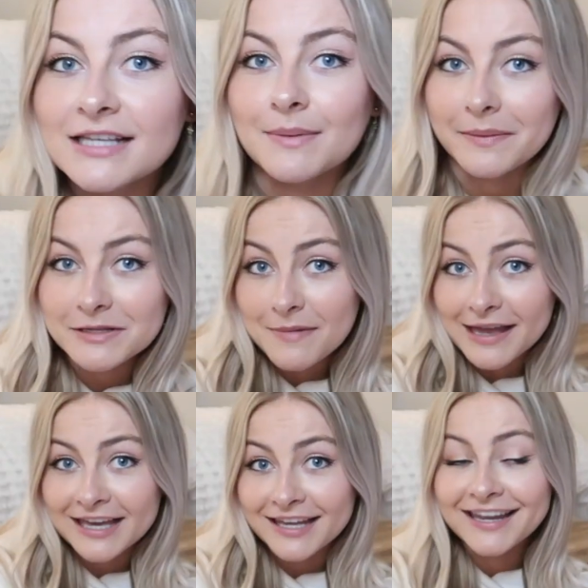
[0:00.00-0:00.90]
So my name is
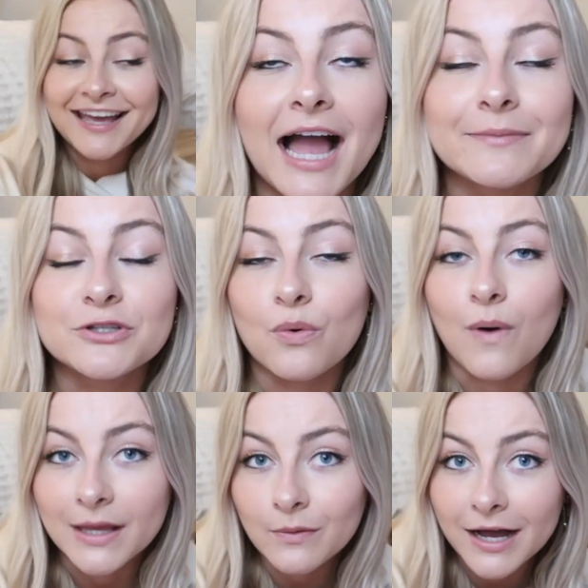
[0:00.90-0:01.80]
Megan. I'm
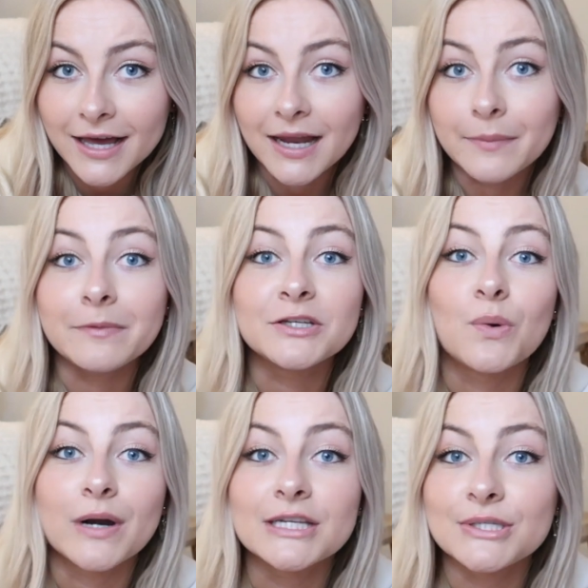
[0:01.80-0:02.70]
21. I'm gonna be
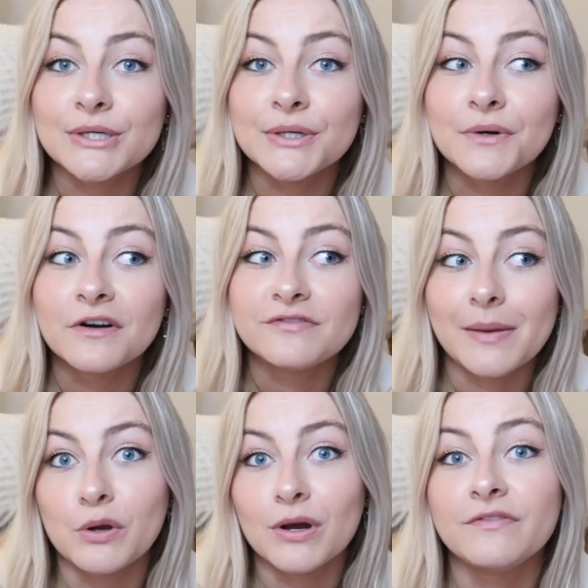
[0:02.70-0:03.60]
22
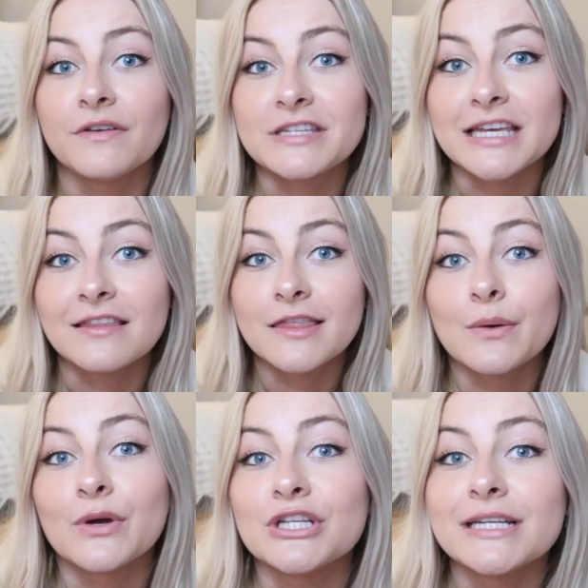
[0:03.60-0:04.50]
February 15th,
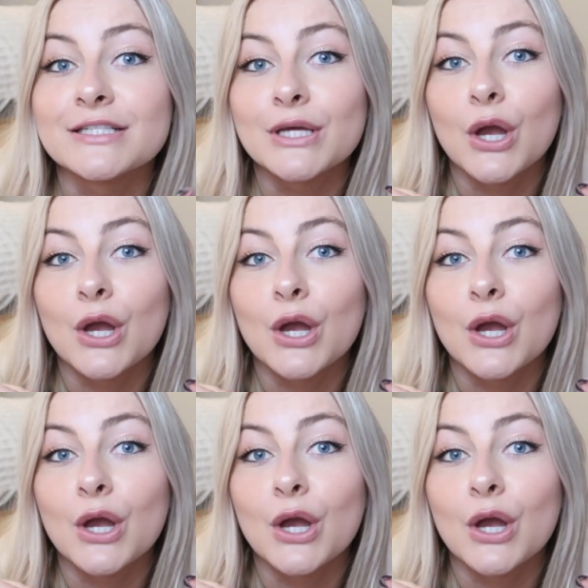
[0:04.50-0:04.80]
which is